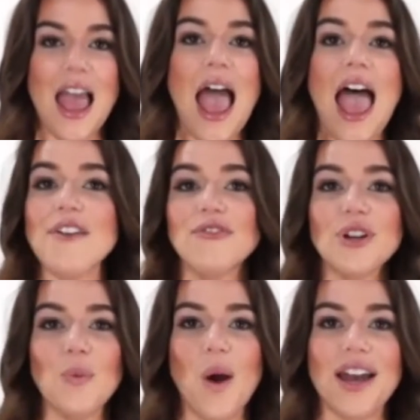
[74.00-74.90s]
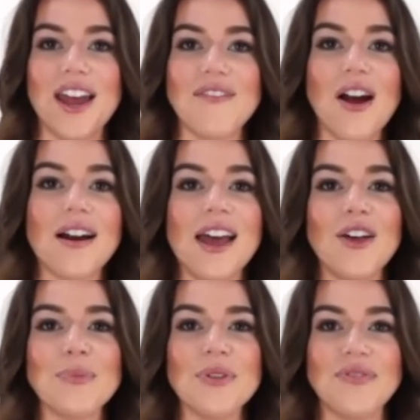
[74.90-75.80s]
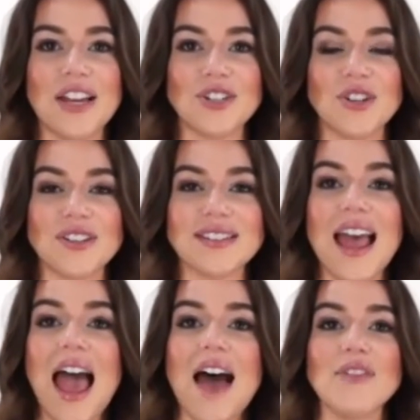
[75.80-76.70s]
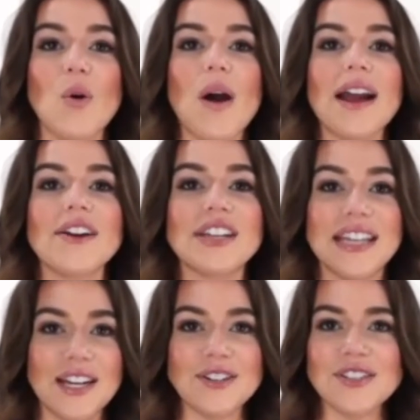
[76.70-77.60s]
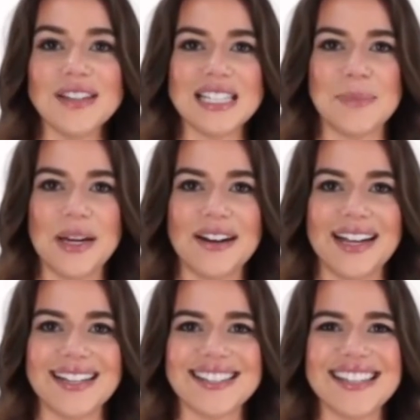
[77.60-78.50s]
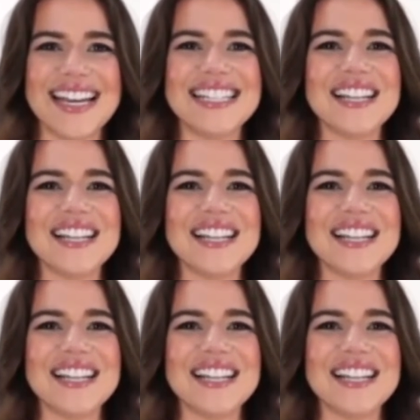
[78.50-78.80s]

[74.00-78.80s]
is that there are still a lot of herpes cure researches currently in progress.